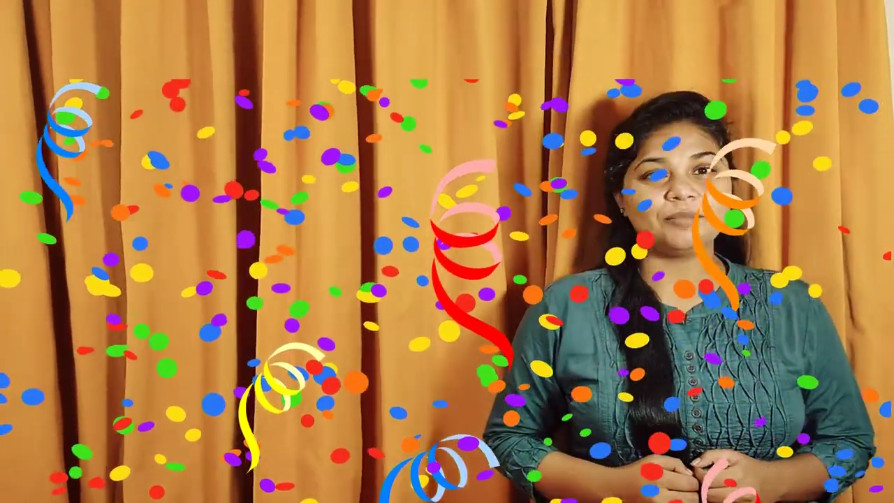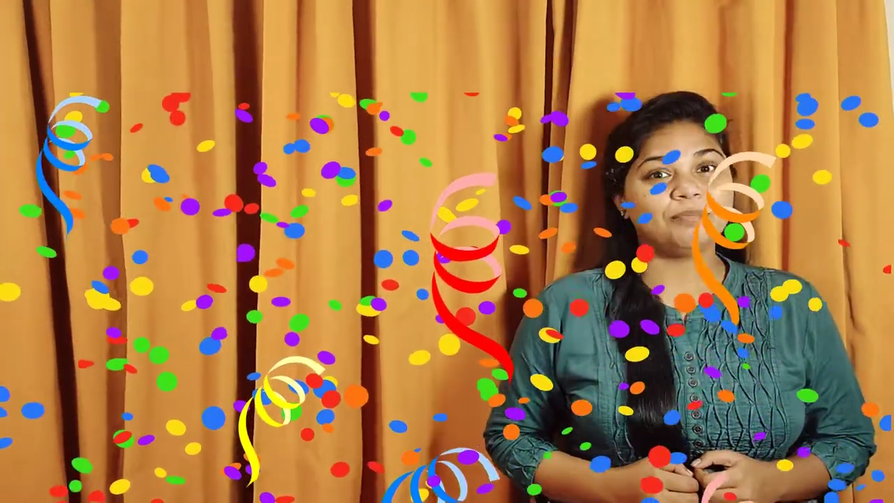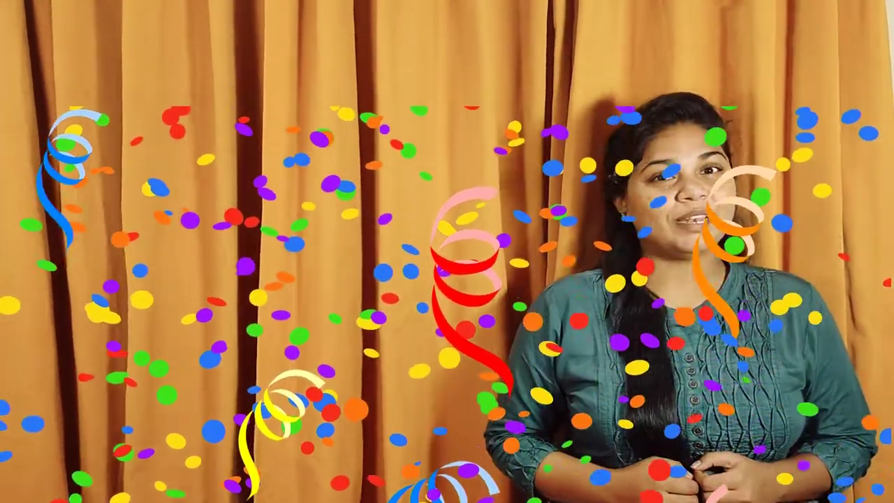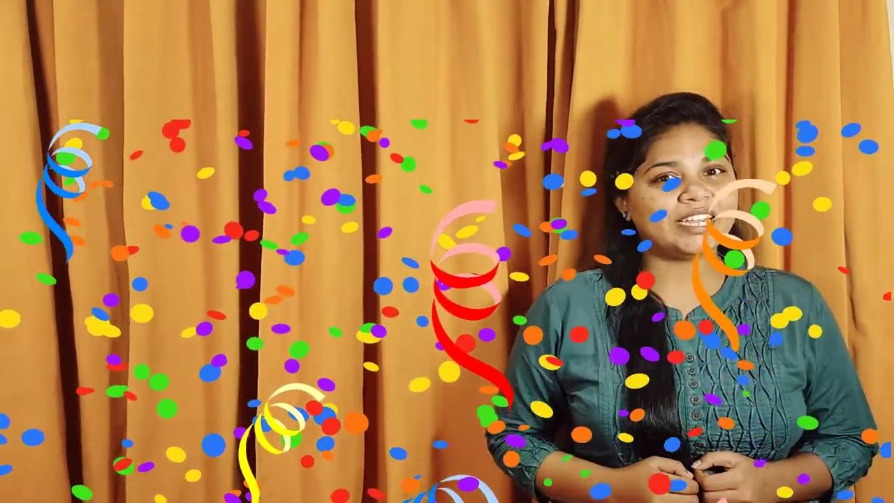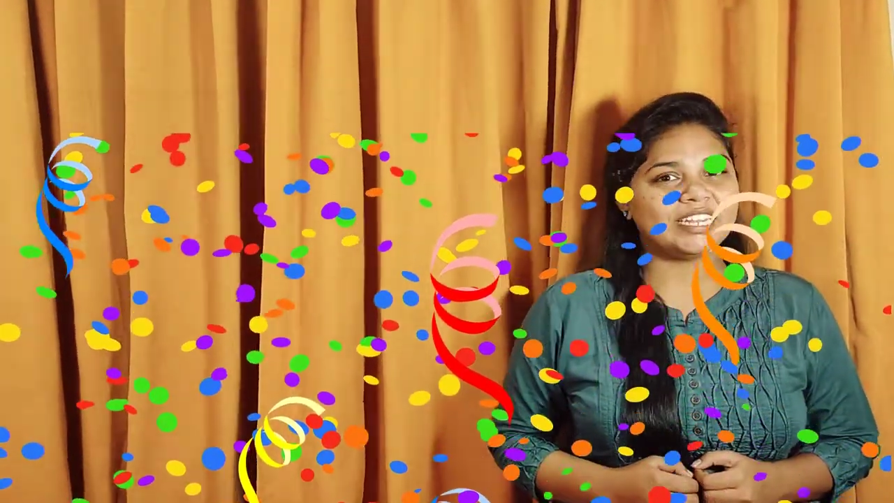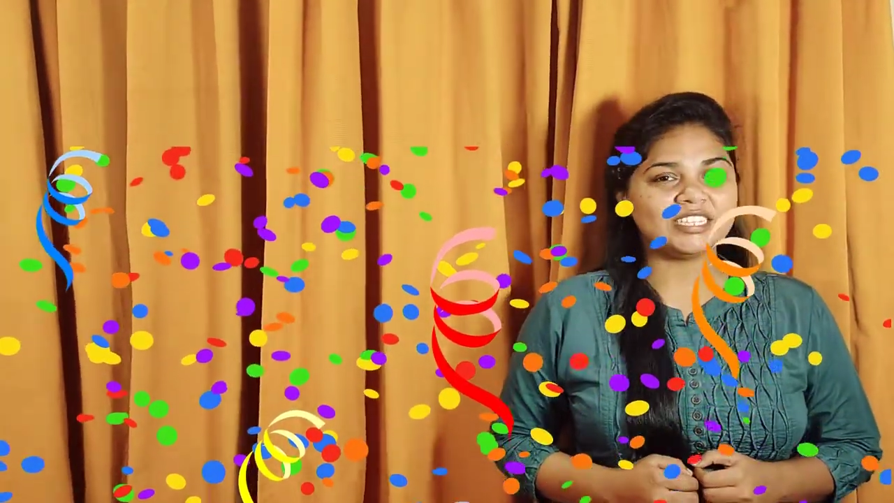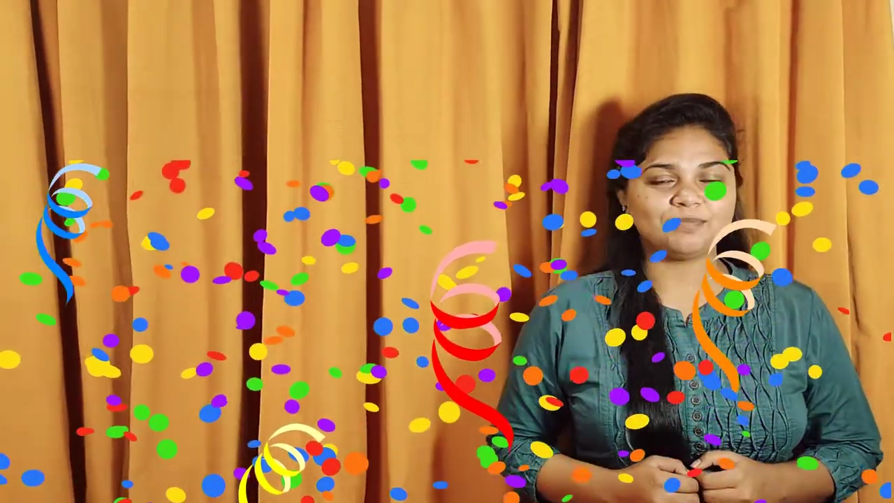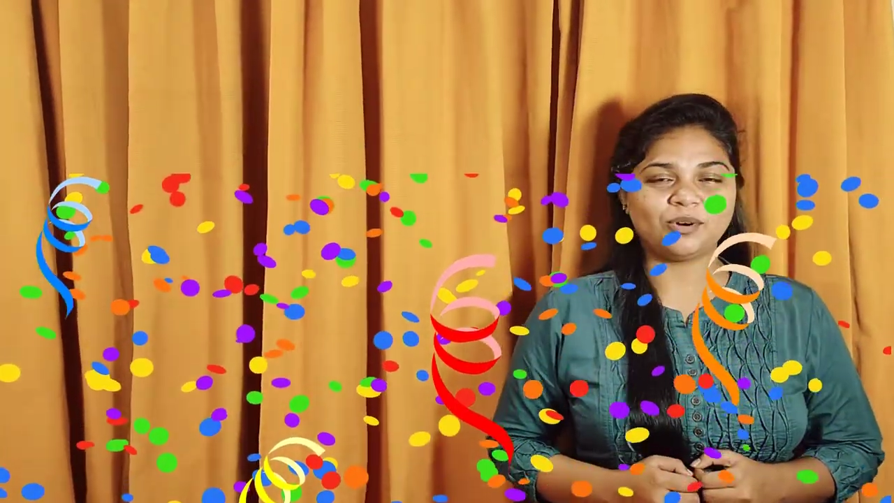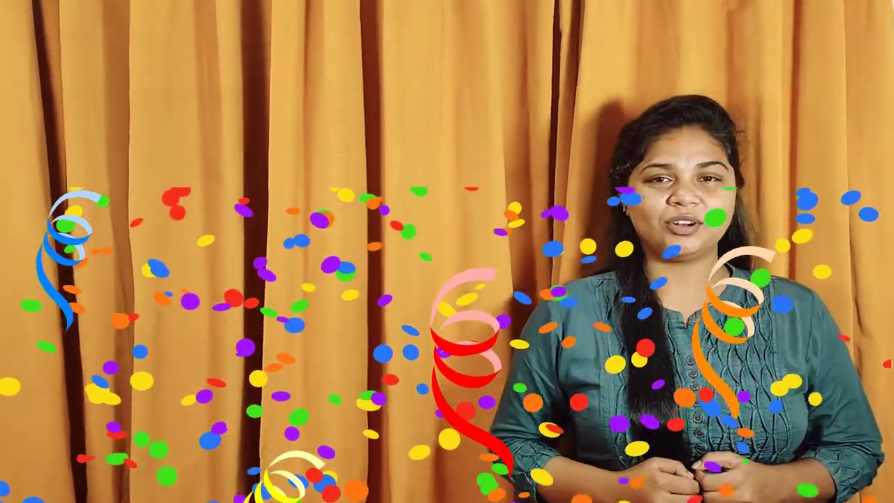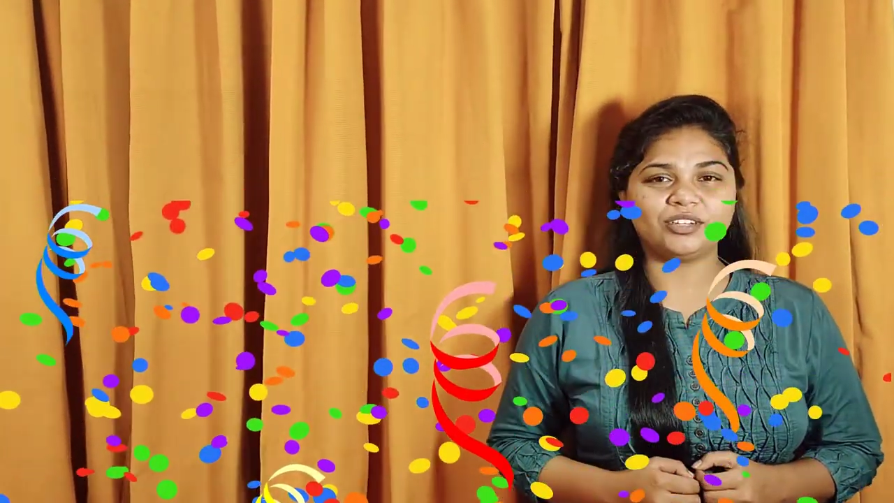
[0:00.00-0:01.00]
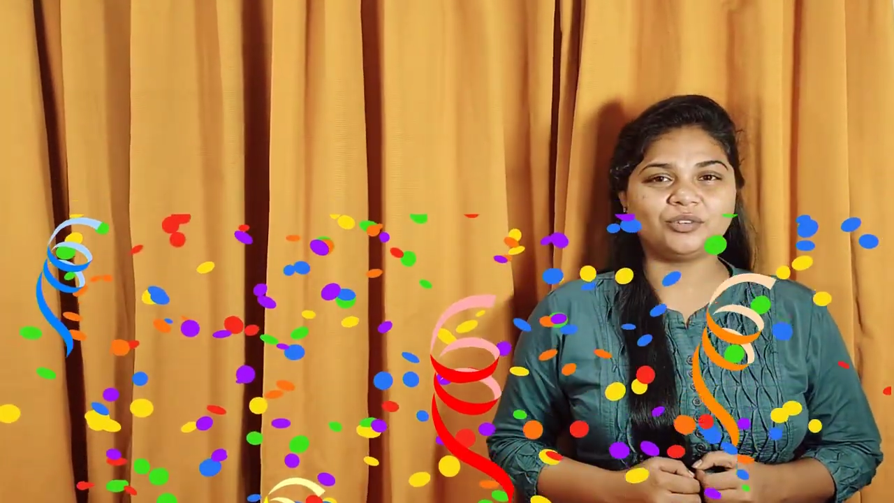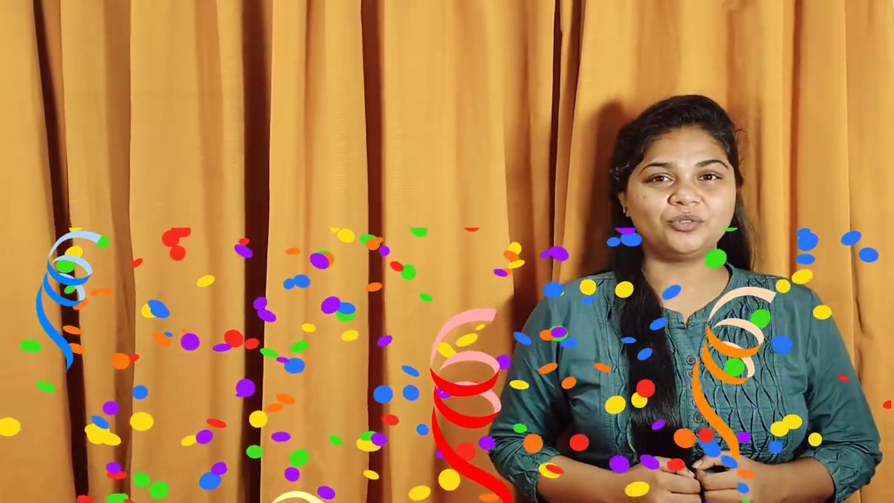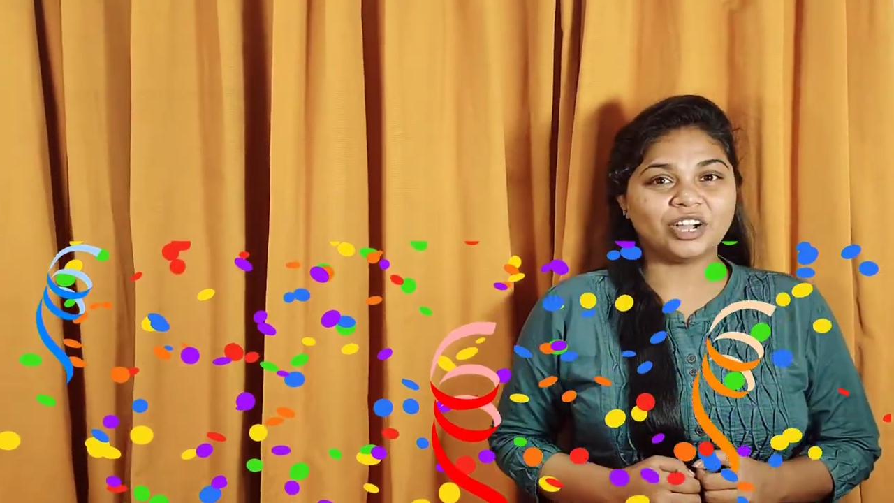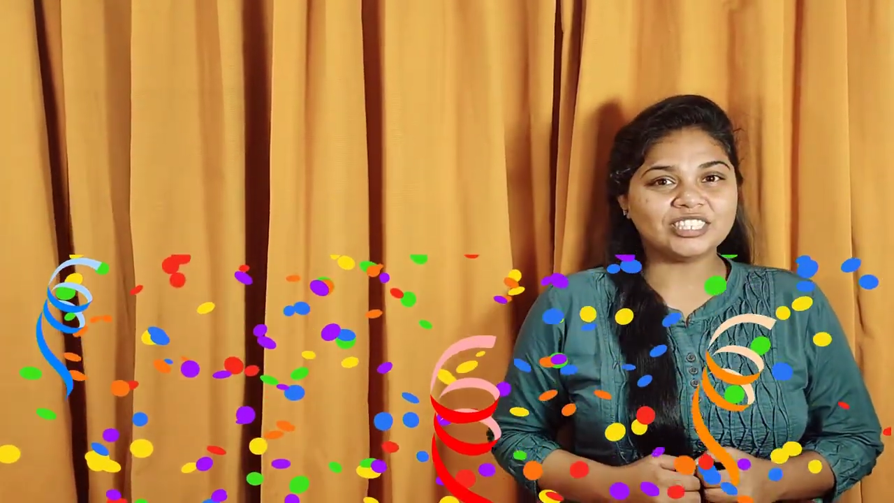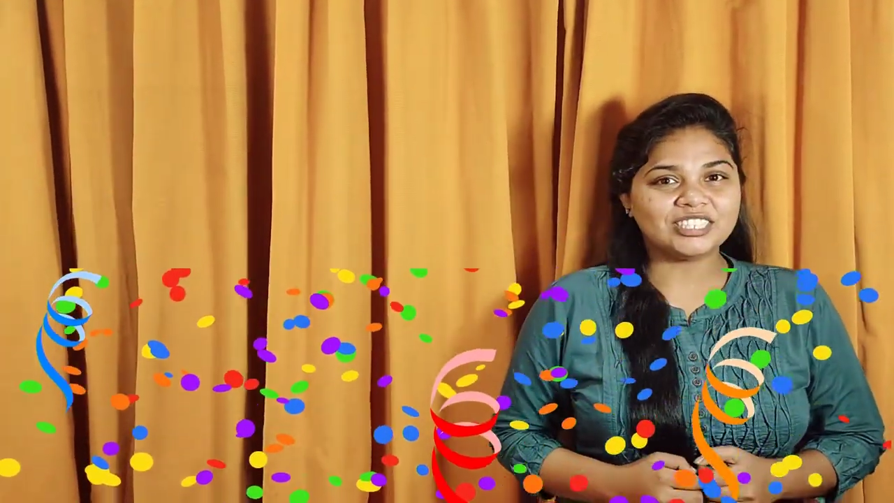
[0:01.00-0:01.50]
played a sport,
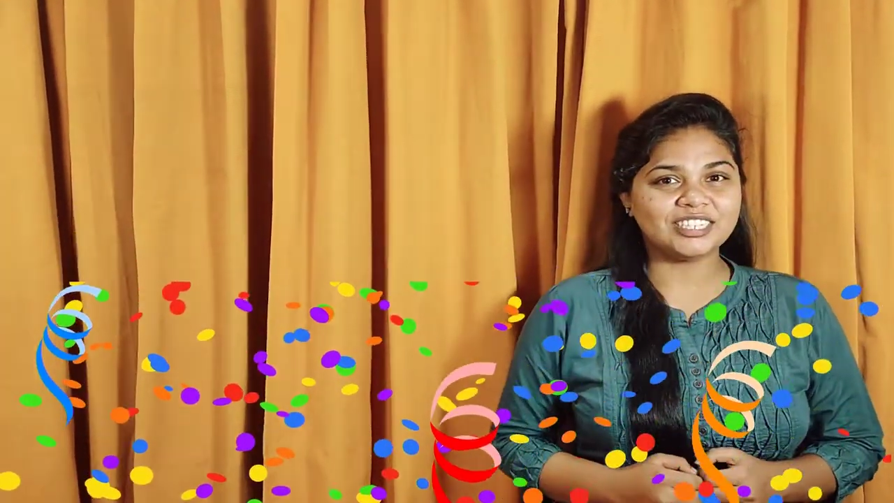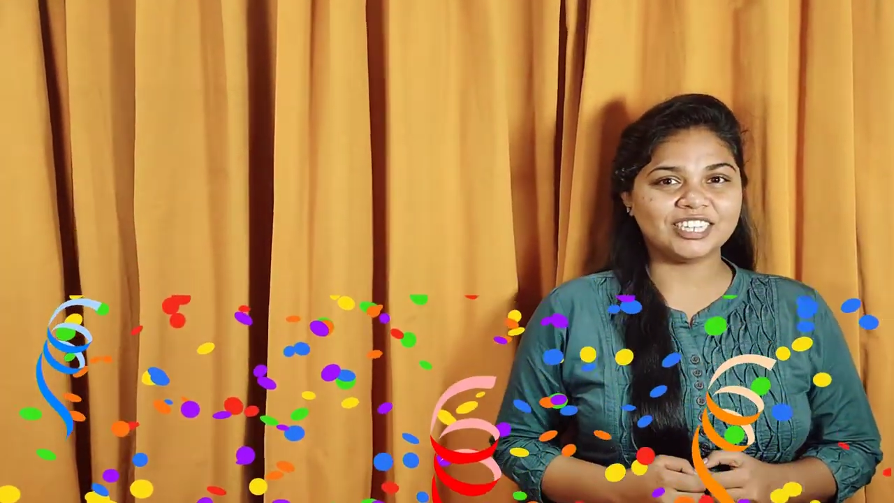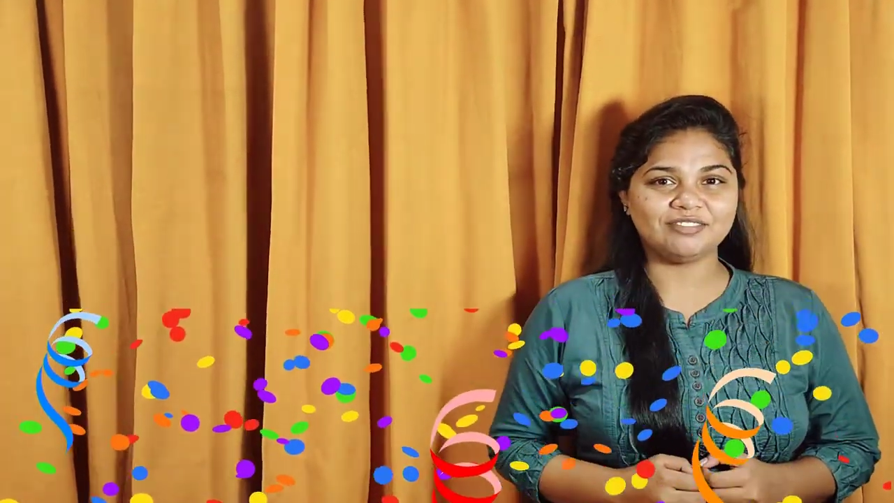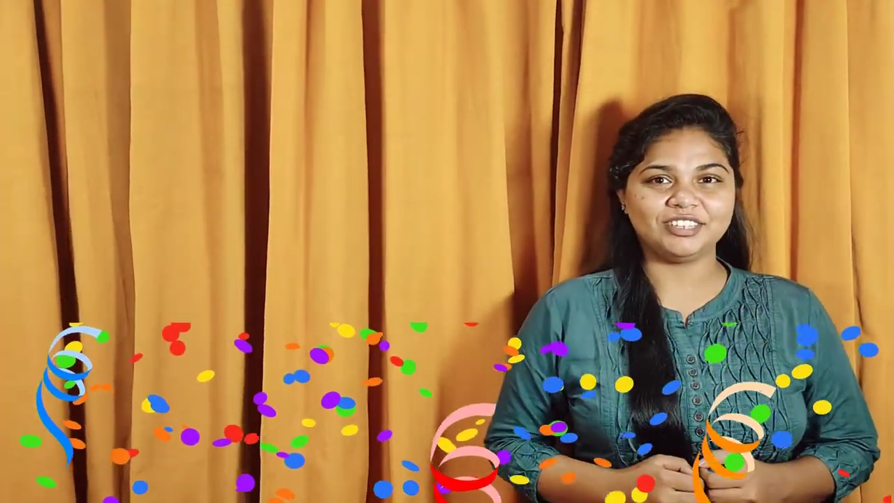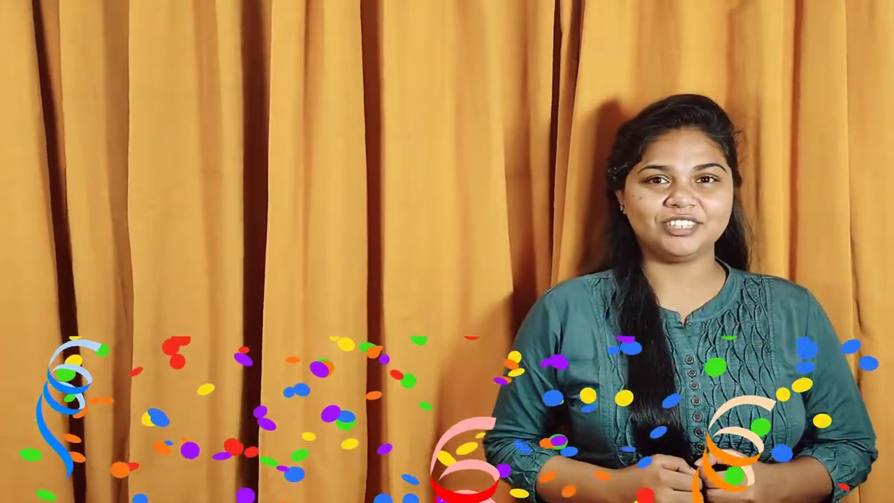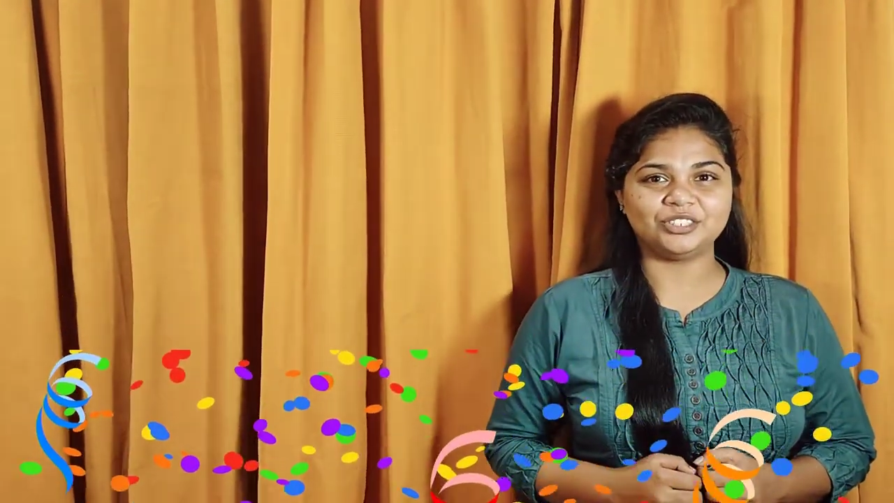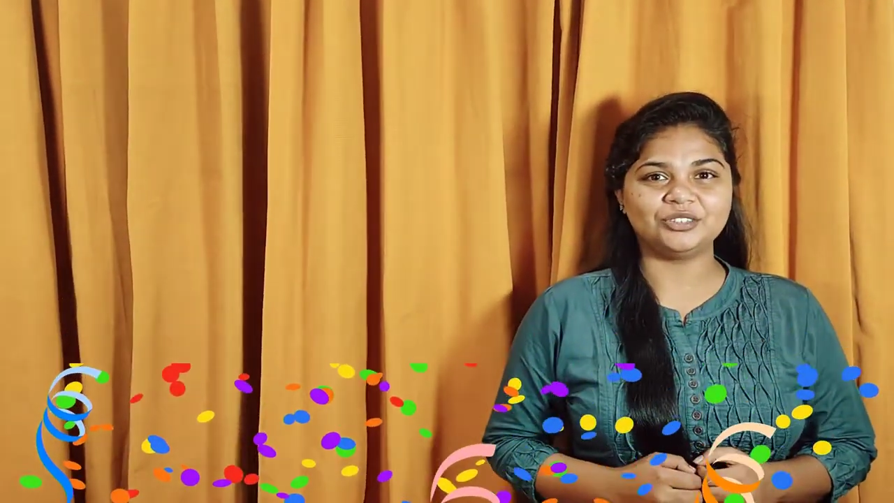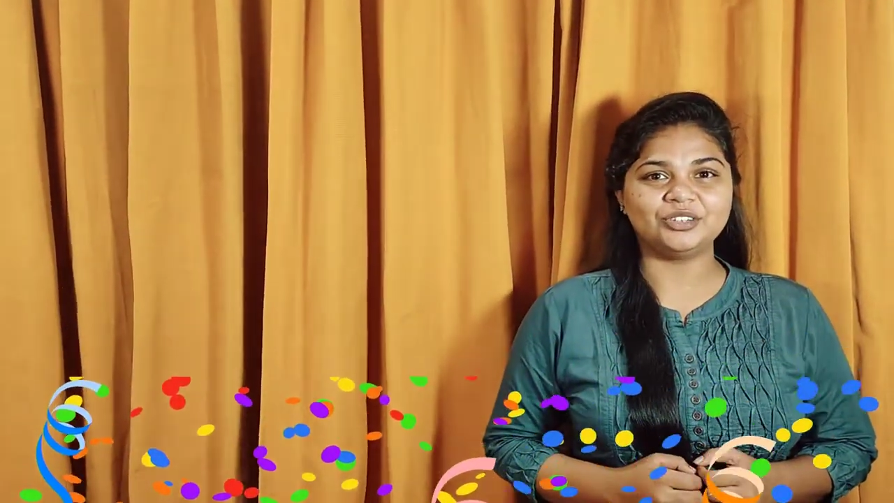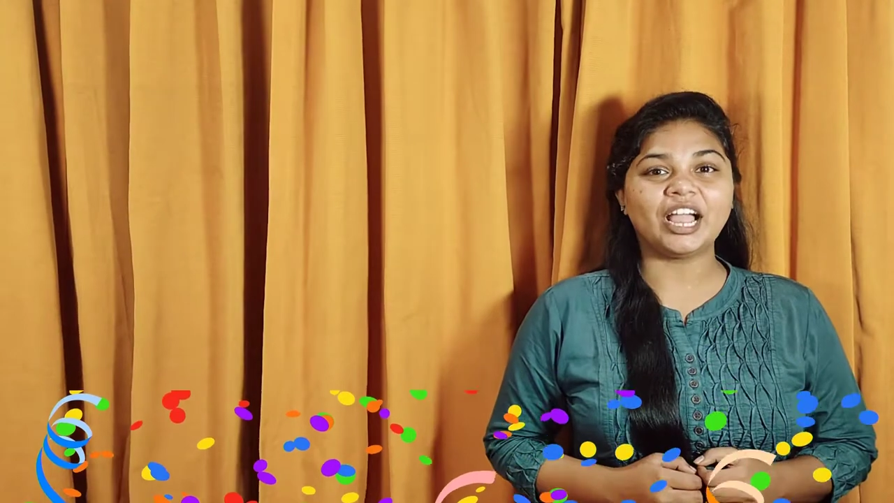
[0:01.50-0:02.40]
watched a TV show